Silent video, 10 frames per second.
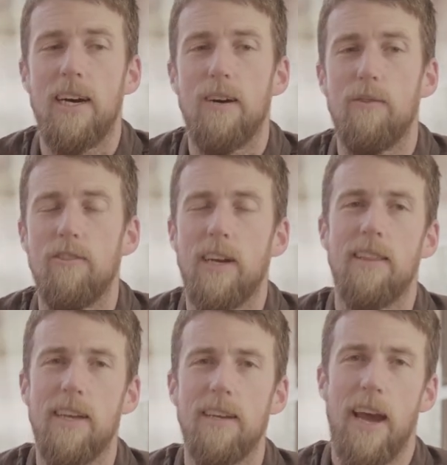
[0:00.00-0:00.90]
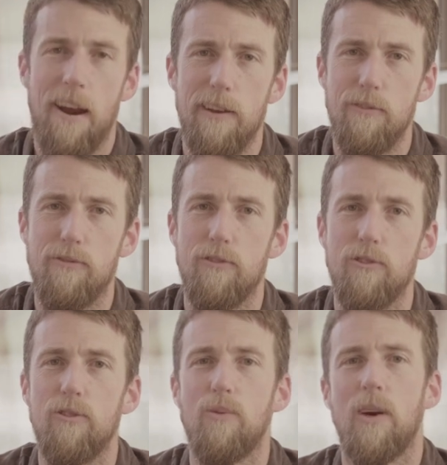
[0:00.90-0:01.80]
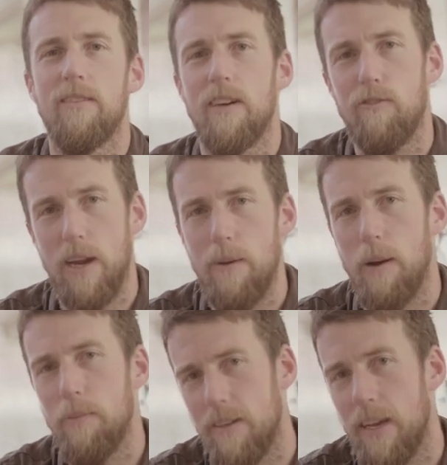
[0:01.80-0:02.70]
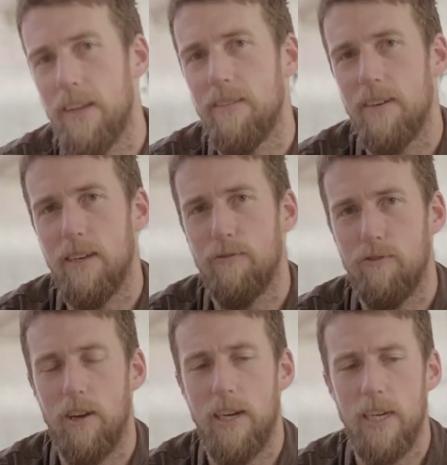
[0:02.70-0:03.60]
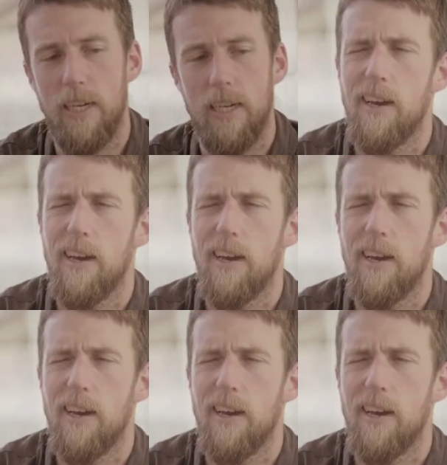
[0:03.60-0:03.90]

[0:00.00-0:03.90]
which I can then carry through once I ramp up intensity of training.